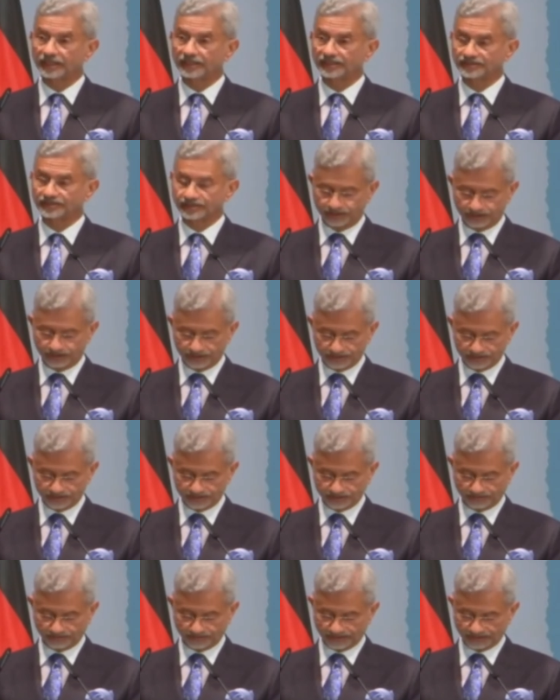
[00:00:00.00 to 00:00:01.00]
resilient
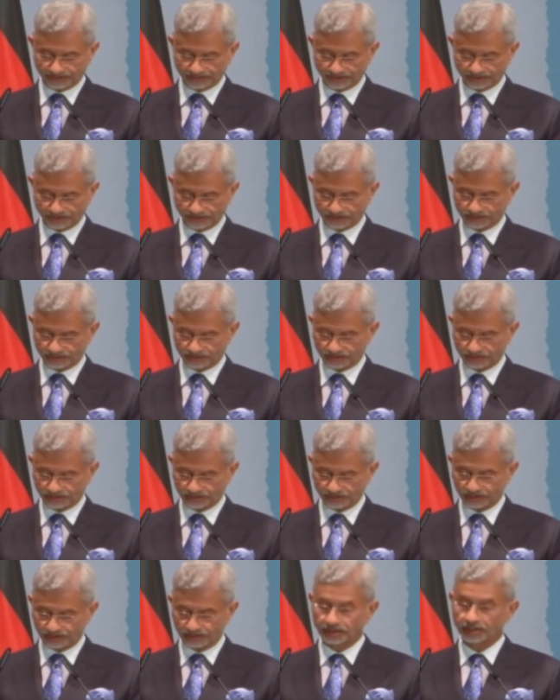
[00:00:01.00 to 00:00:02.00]
supply chains.
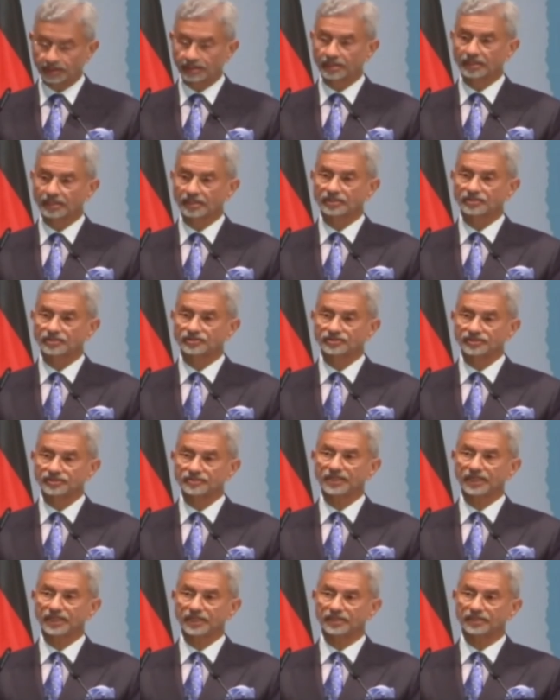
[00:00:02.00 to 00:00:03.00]

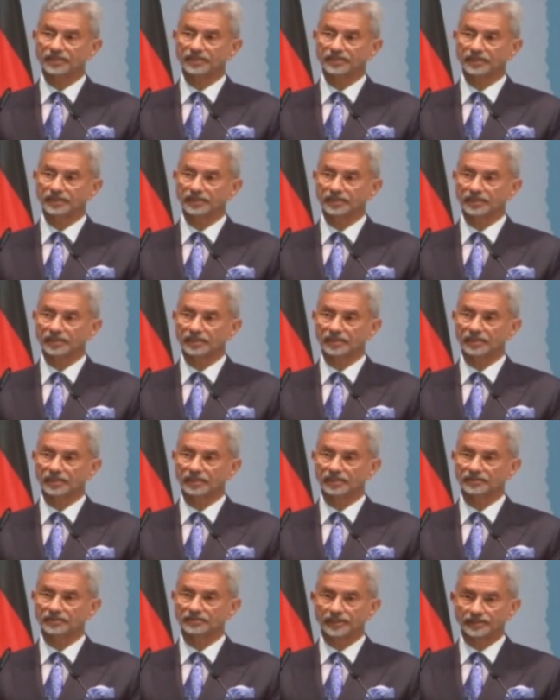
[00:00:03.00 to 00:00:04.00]
Similarly,
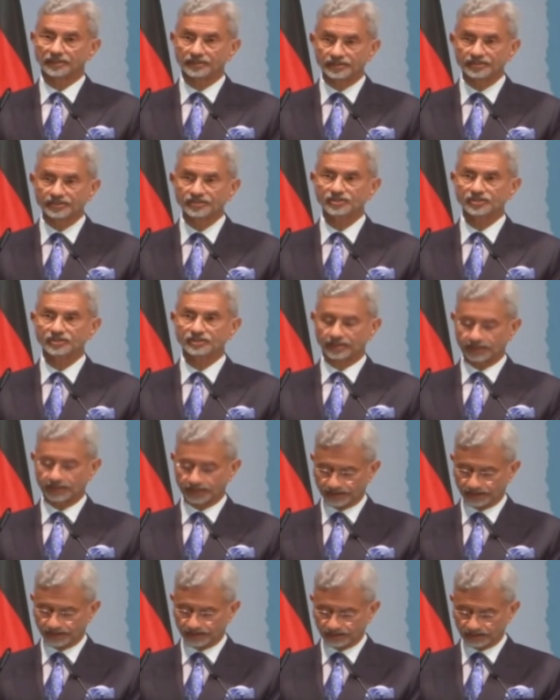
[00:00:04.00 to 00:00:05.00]
the digital
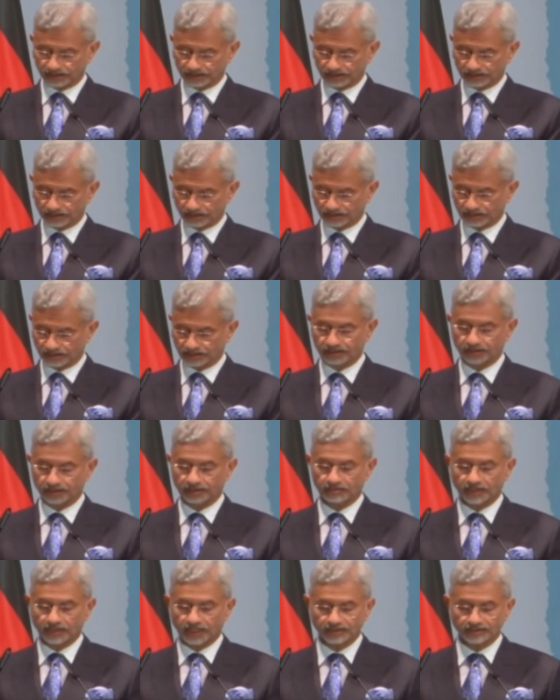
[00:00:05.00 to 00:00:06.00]
era
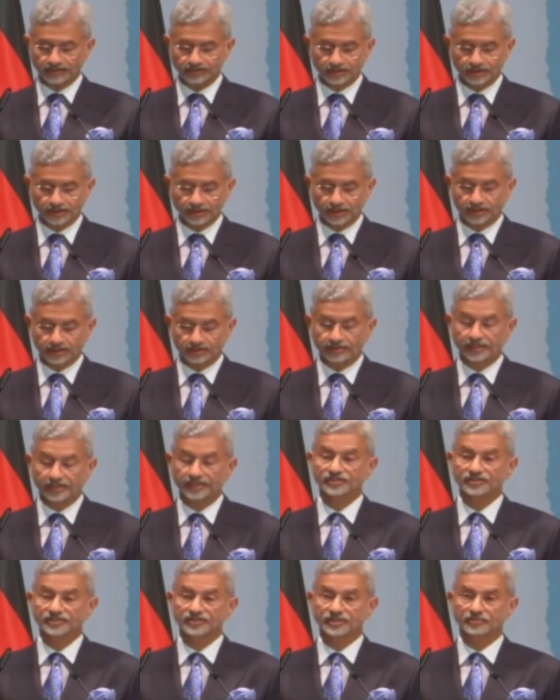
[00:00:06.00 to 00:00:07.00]
requires
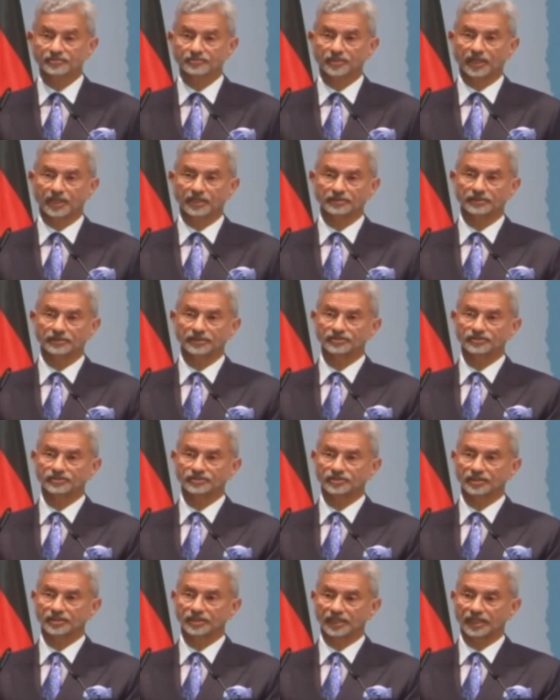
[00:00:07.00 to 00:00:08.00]
trusted
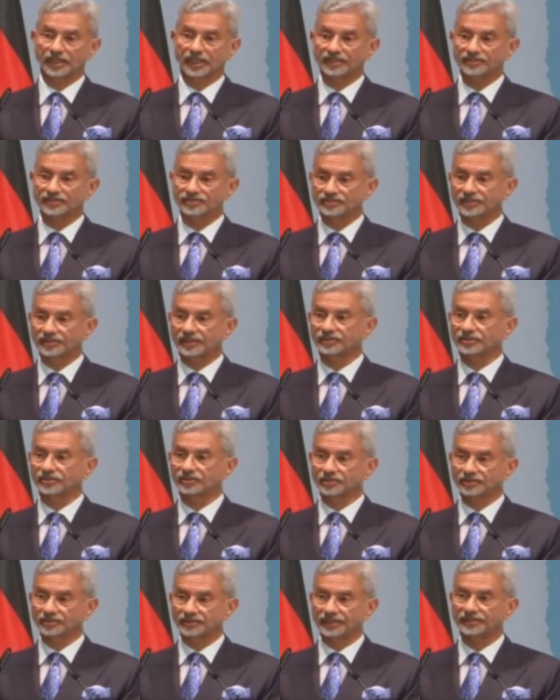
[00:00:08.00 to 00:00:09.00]
partners and
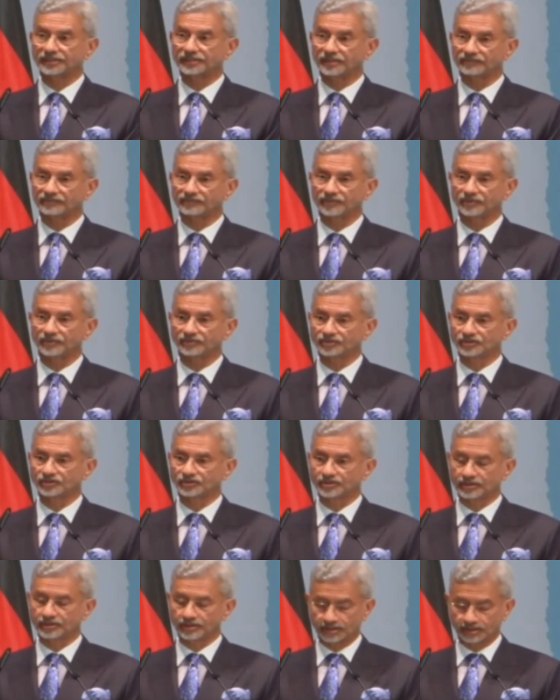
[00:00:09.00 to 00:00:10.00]
secure data
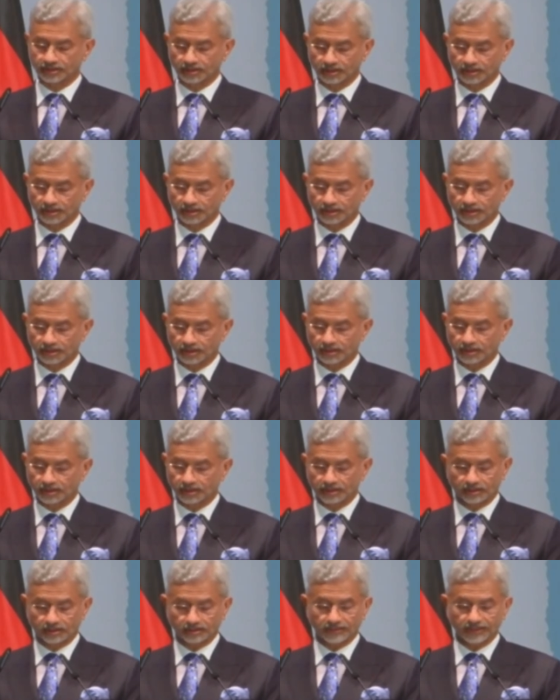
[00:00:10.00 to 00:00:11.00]
flows.
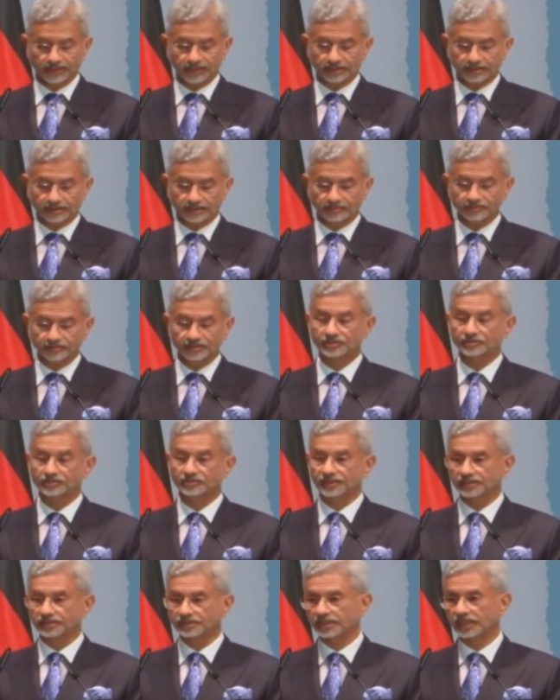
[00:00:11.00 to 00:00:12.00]
When it comes to
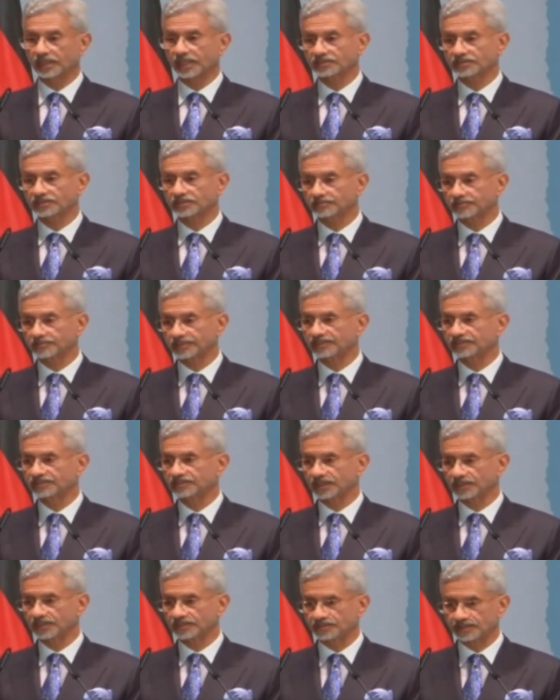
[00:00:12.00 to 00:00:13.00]
international
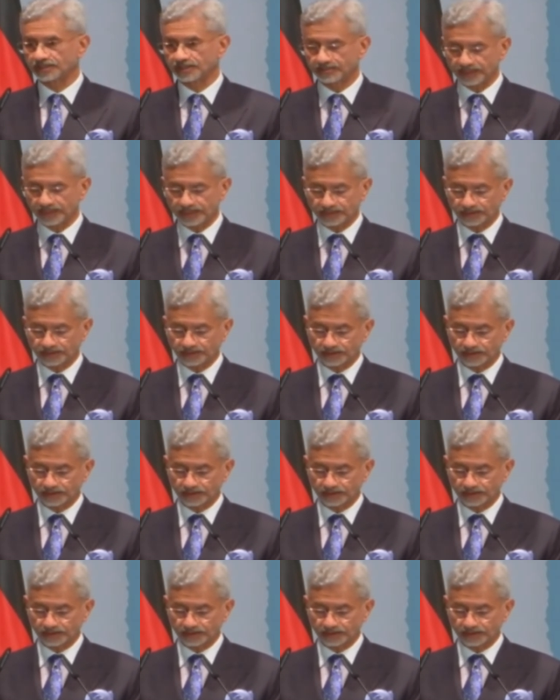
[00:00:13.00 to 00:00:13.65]
peace and stability,